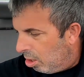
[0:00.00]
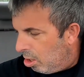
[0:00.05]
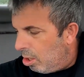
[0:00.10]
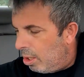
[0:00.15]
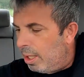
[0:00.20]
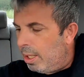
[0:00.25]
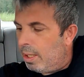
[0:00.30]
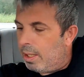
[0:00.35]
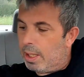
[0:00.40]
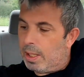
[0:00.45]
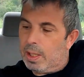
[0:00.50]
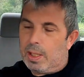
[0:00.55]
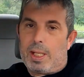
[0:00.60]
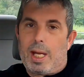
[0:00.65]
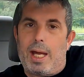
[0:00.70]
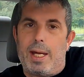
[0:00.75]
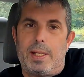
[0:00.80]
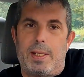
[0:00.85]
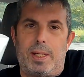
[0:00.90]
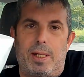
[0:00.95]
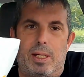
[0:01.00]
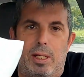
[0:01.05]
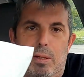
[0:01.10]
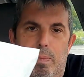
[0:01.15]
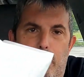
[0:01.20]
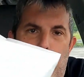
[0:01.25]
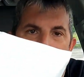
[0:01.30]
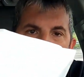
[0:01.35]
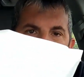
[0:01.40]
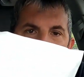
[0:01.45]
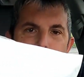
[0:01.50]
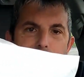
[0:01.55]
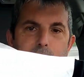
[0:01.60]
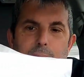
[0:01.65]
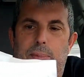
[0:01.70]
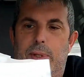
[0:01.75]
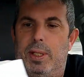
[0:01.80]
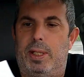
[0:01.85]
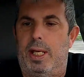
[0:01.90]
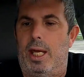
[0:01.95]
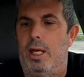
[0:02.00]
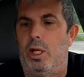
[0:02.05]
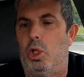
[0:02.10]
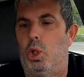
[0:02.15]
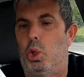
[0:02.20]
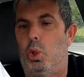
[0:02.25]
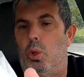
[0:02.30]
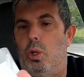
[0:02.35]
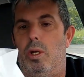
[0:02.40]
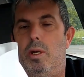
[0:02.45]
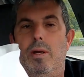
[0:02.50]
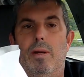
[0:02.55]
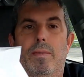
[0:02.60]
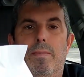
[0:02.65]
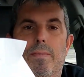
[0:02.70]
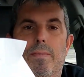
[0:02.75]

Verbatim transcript: Look at the size of this bag from Sanjoy.